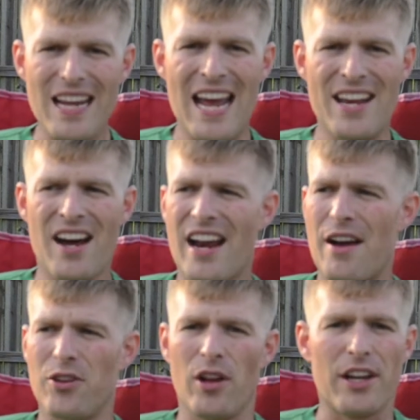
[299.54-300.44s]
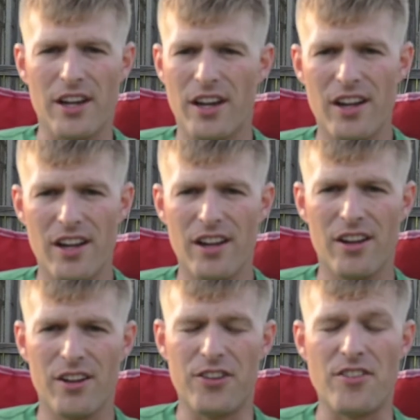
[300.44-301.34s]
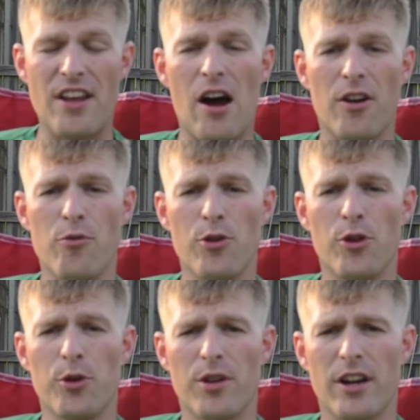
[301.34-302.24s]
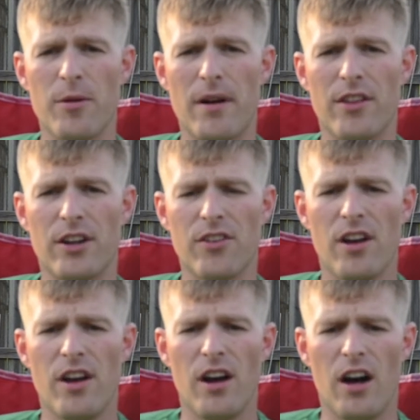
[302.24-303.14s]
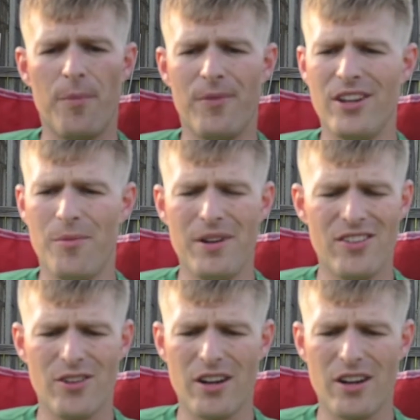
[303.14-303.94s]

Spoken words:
and not have to like sit down and really think about things. I mean, it's still